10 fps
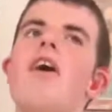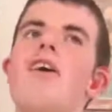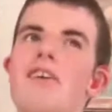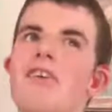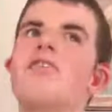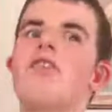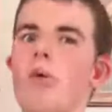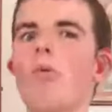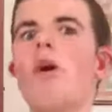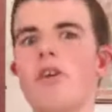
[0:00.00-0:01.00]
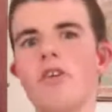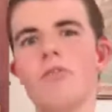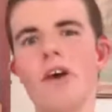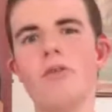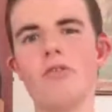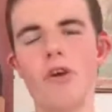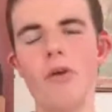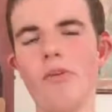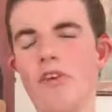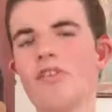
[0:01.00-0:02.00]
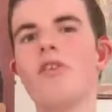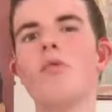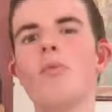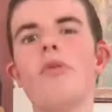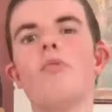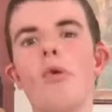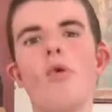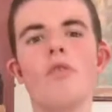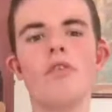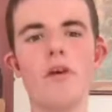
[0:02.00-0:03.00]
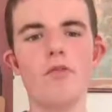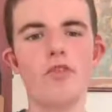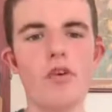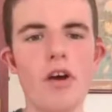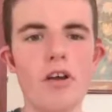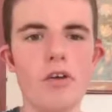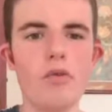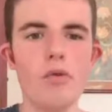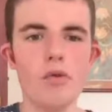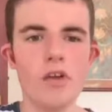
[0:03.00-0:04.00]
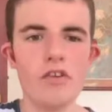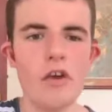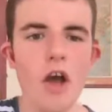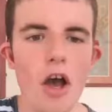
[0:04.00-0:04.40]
it is clear why newspapers have covered this, and it would be wrong for them to try and ignore this.